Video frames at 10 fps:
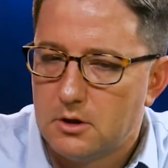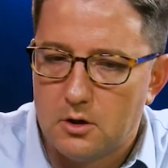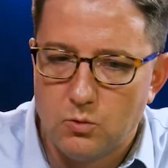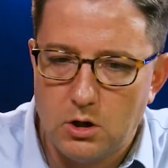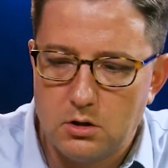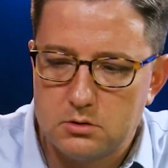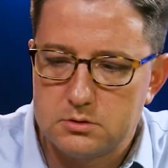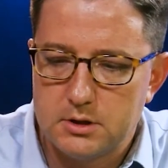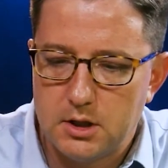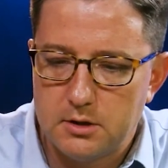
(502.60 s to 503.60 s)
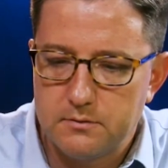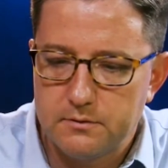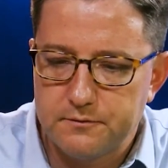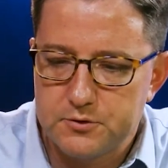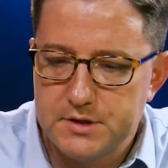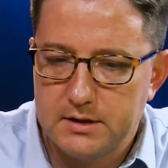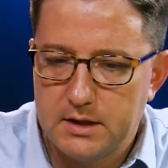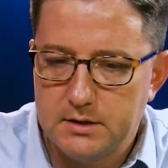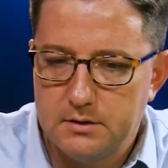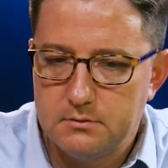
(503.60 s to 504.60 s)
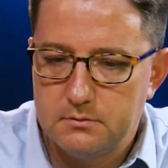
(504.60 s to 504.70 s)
Well, first thing they